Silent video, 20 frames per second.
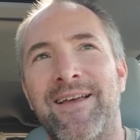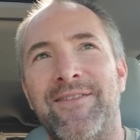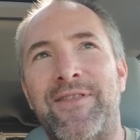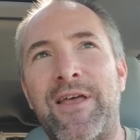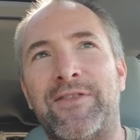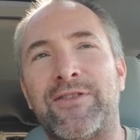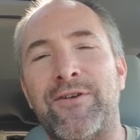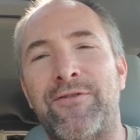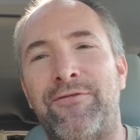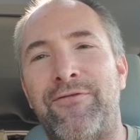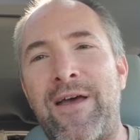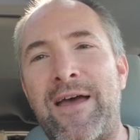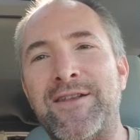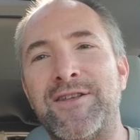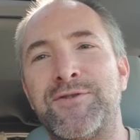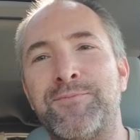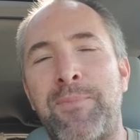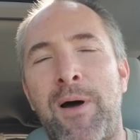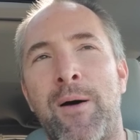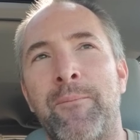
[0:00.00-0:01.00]
that the Fed
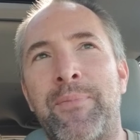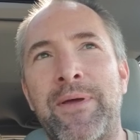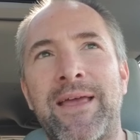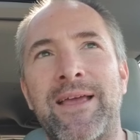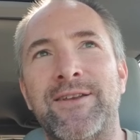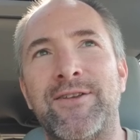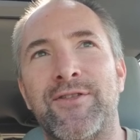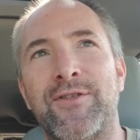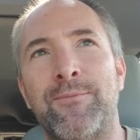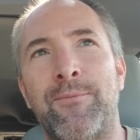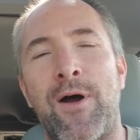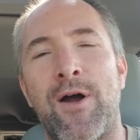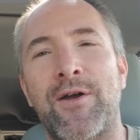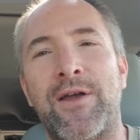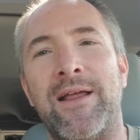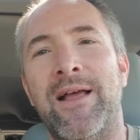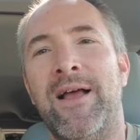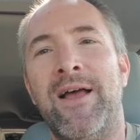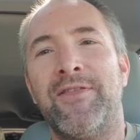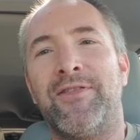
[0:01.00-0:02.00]
is pumping into the
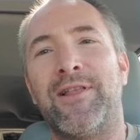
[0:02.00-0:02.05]
market.